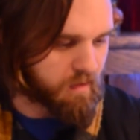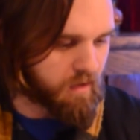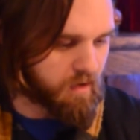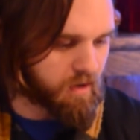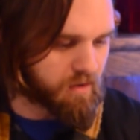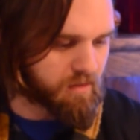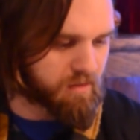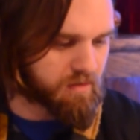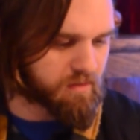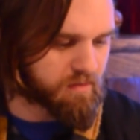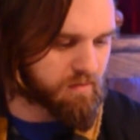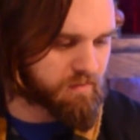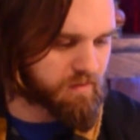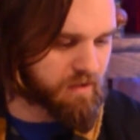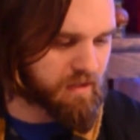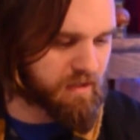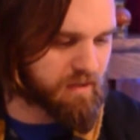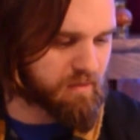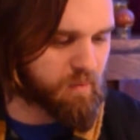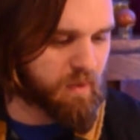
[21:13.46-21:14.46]
Uncle
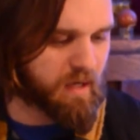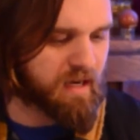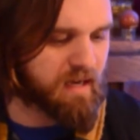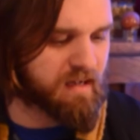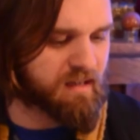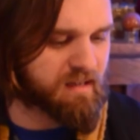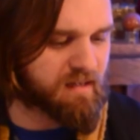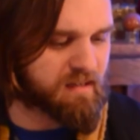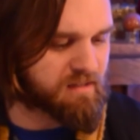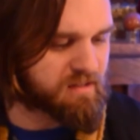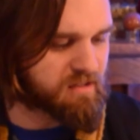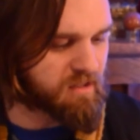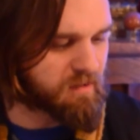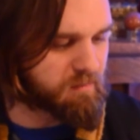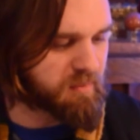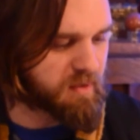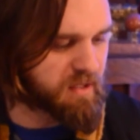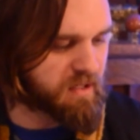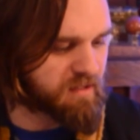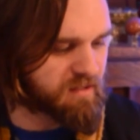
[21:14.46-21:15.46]
Vernon waited until
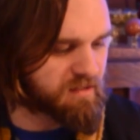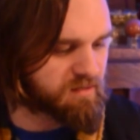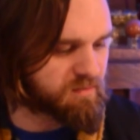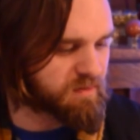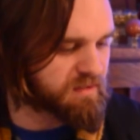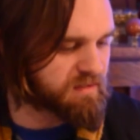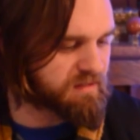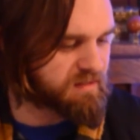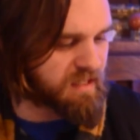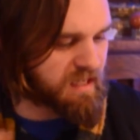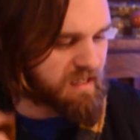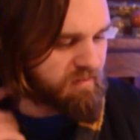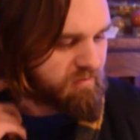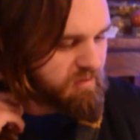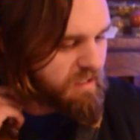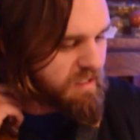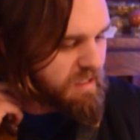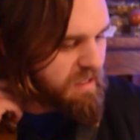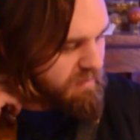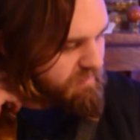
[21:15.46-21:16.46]
Piers was
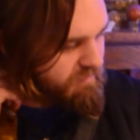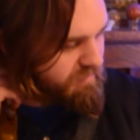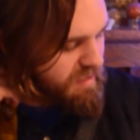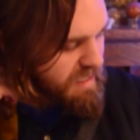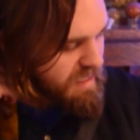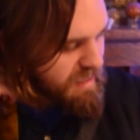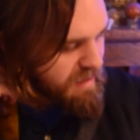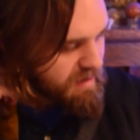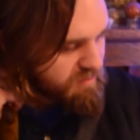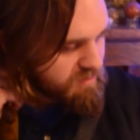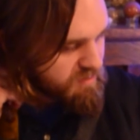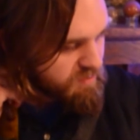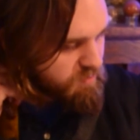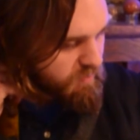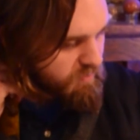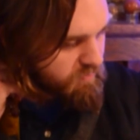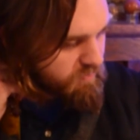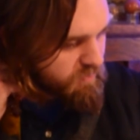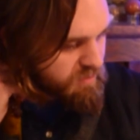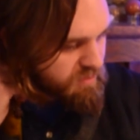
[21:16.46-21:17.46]
safely out of the house
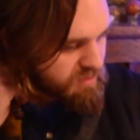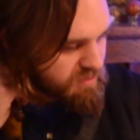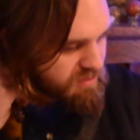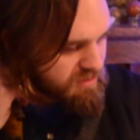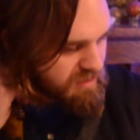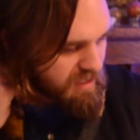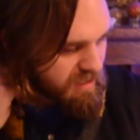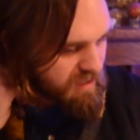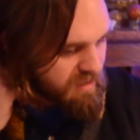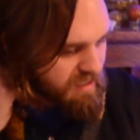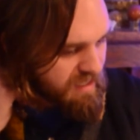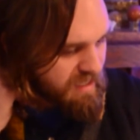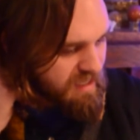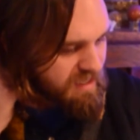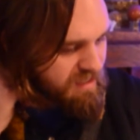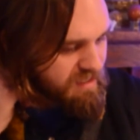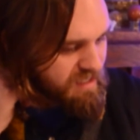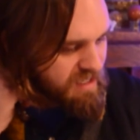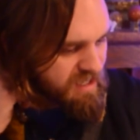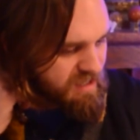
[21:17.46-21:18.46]
before starting
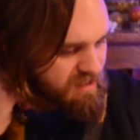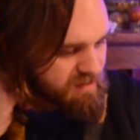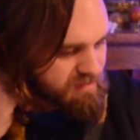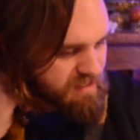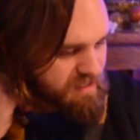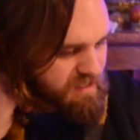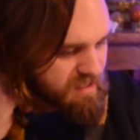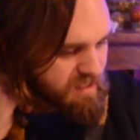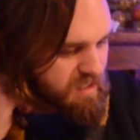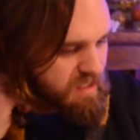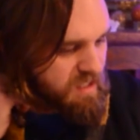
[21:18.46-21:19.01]
on Harry.